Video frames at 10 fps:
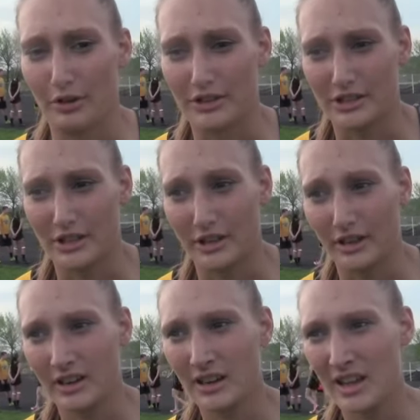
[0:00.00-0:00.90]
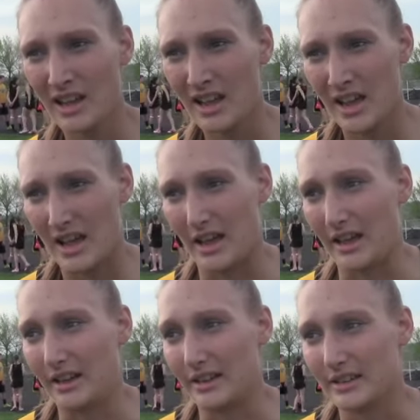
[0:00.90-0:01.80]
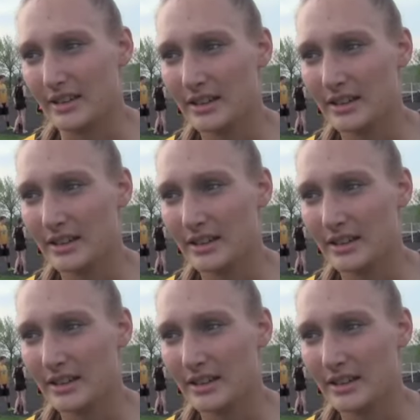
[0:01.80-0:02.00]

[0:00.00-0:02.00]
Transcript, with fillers: this year, and